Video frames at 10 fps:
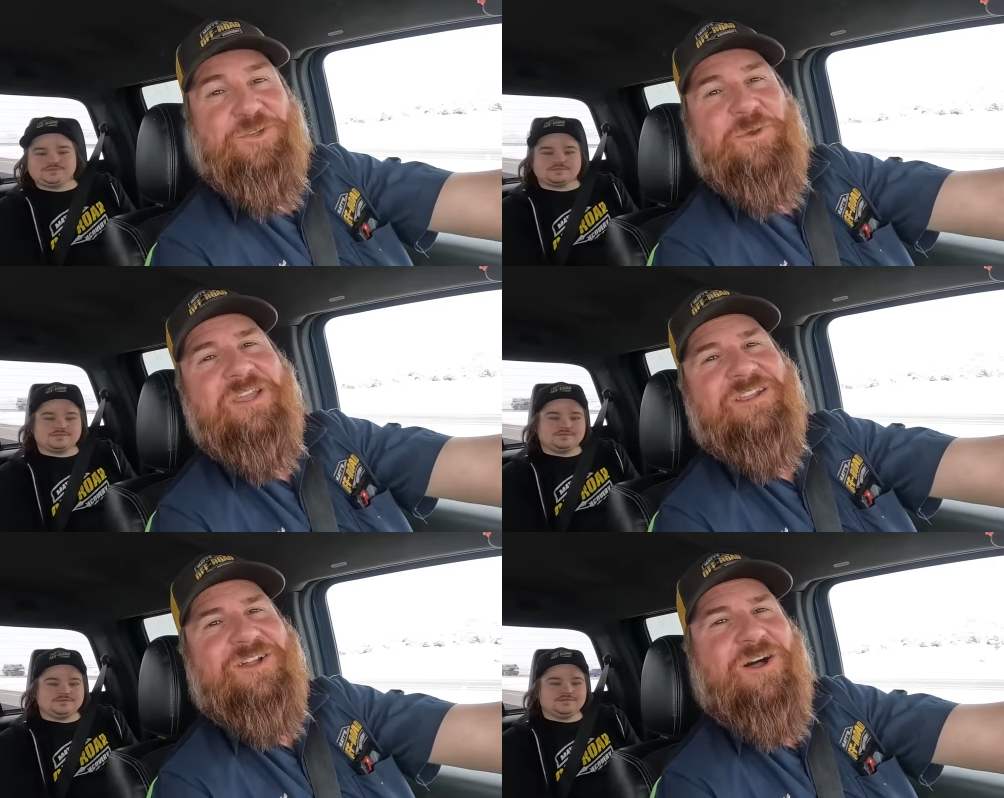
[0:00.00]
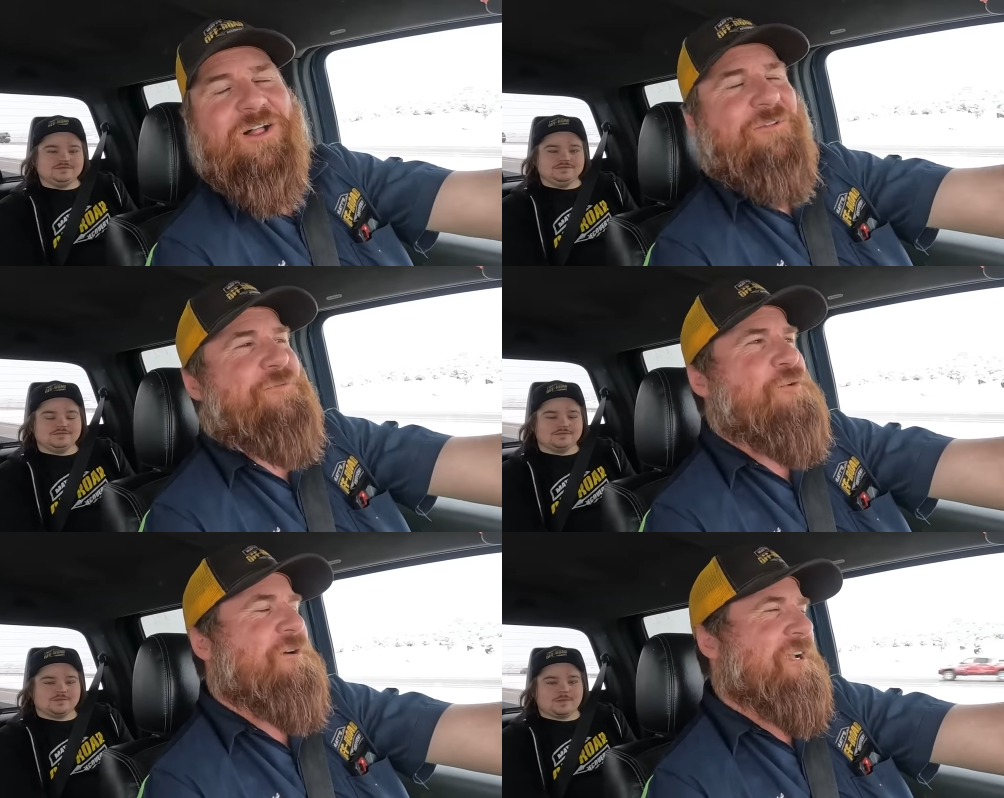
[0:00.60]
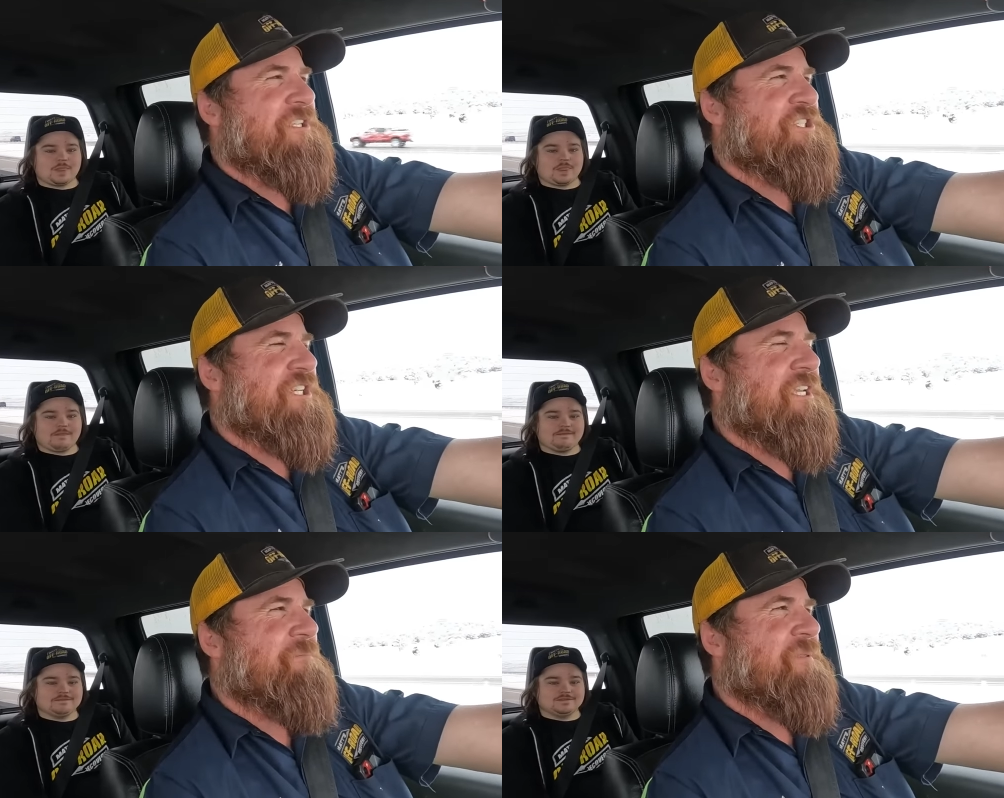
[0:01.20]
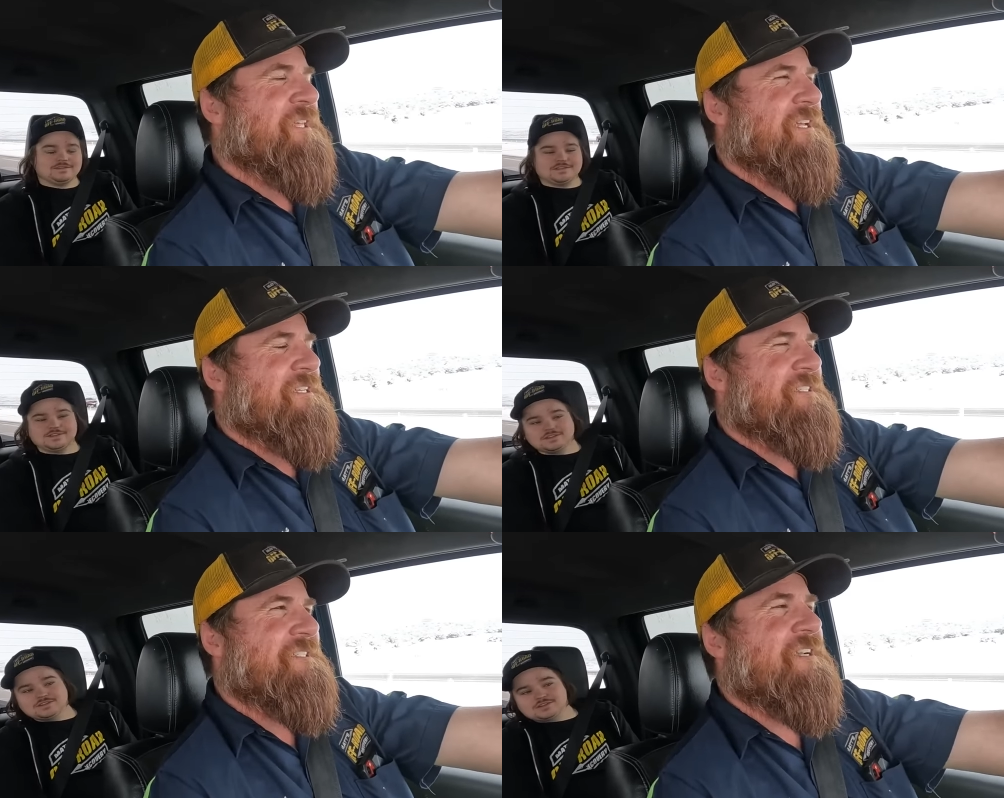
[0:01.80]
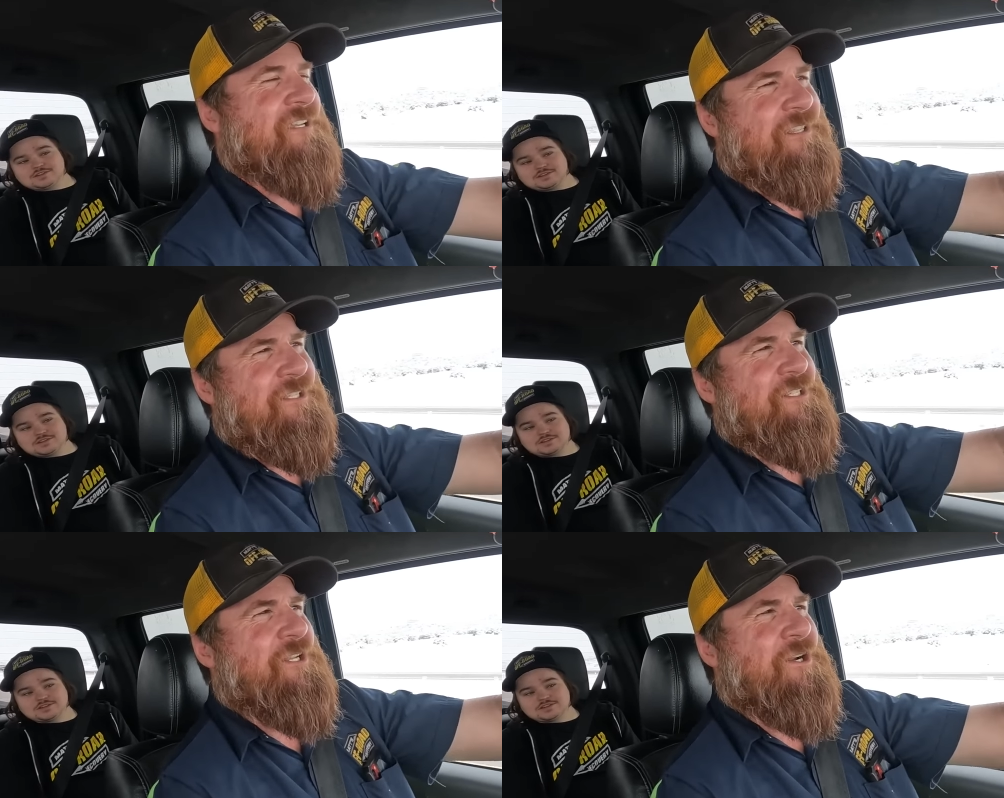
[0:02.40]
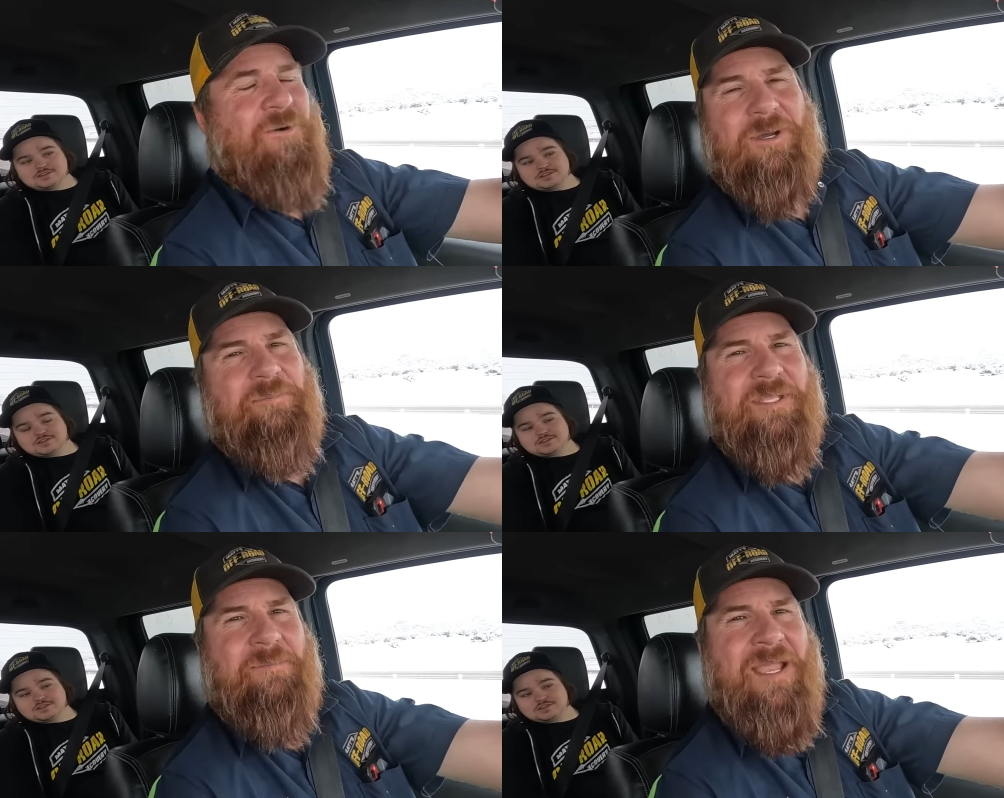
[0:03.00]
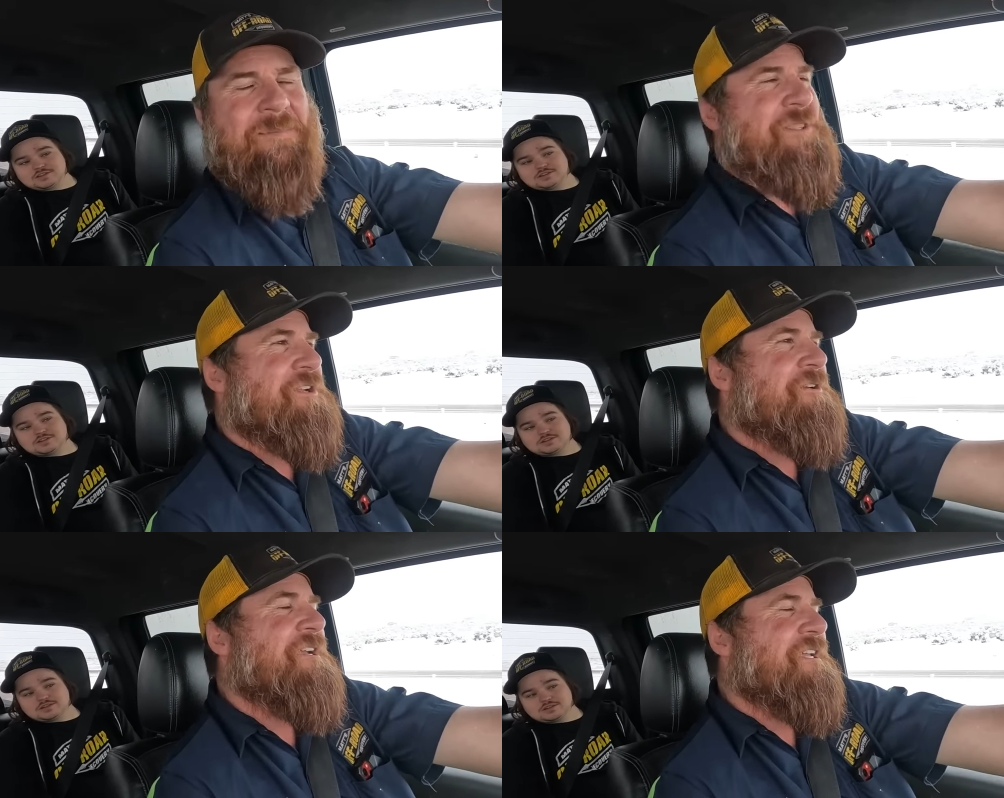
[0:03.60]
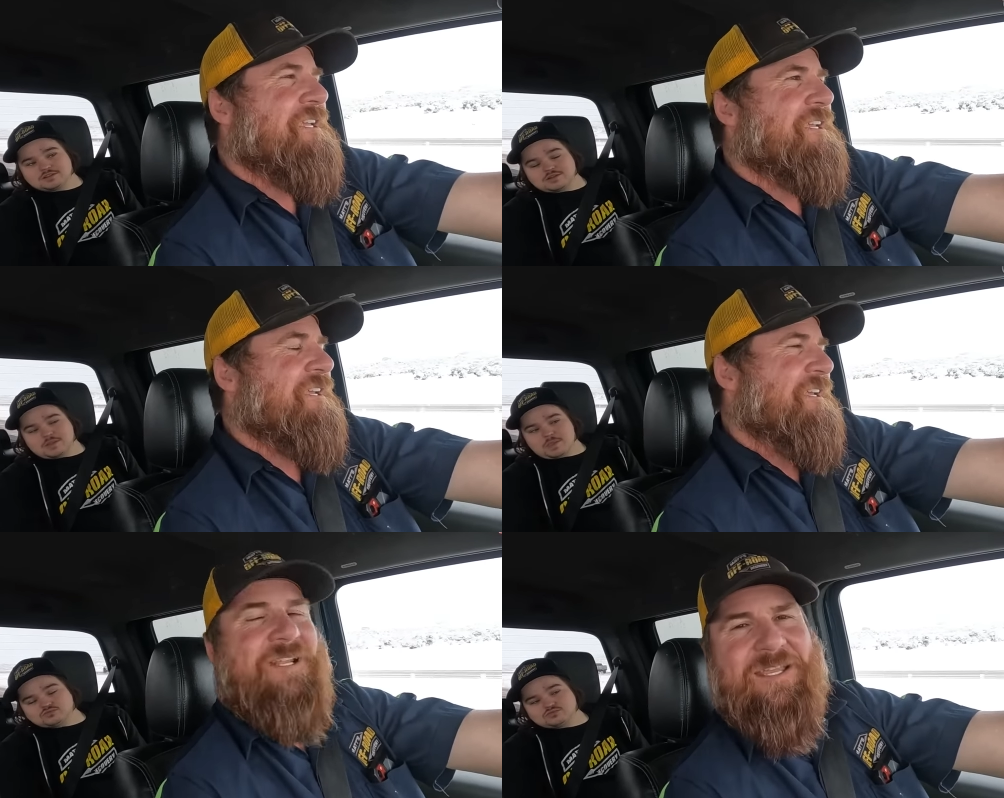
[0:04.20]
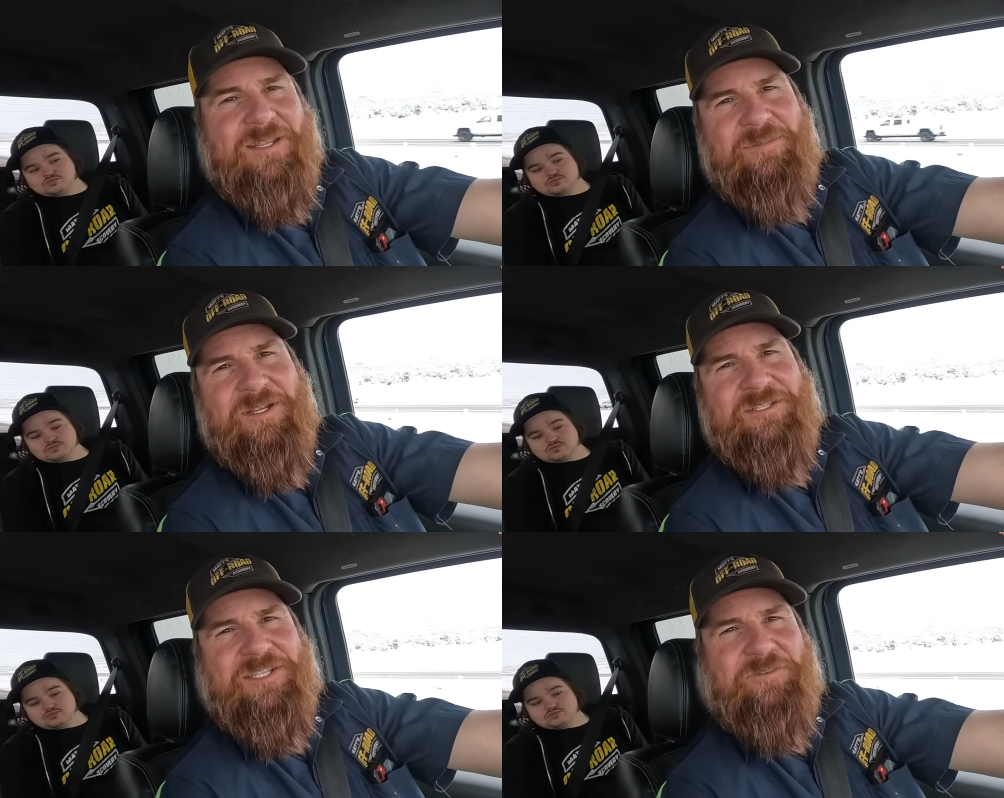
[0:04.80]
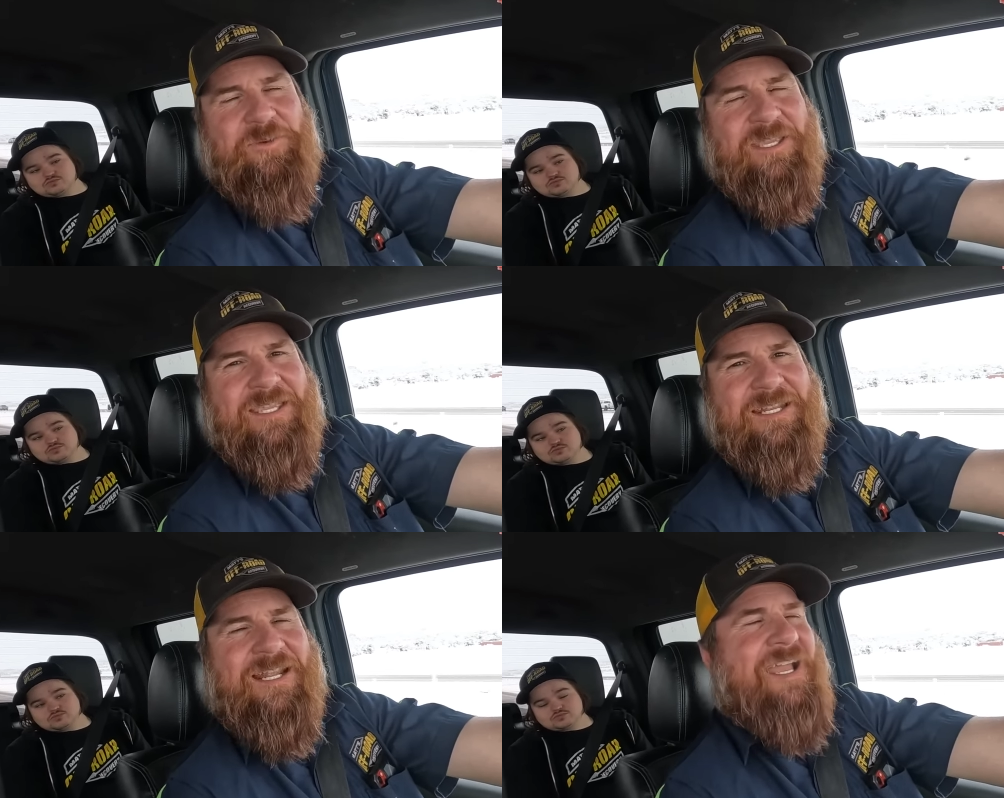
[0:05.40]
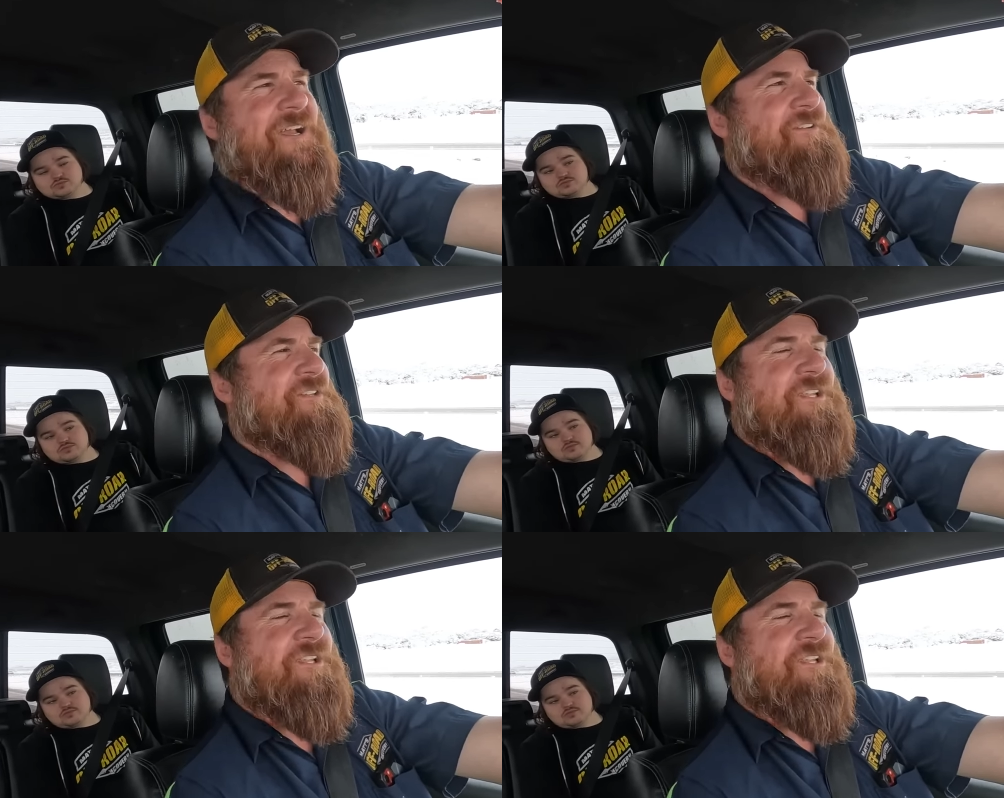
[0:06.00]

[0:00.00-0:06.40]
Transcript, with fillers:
Speaker 1: So we got a call for a Jeep that is stuck in the snow up to Mammoth Creek. We're gonna head up there and see if we can get it out.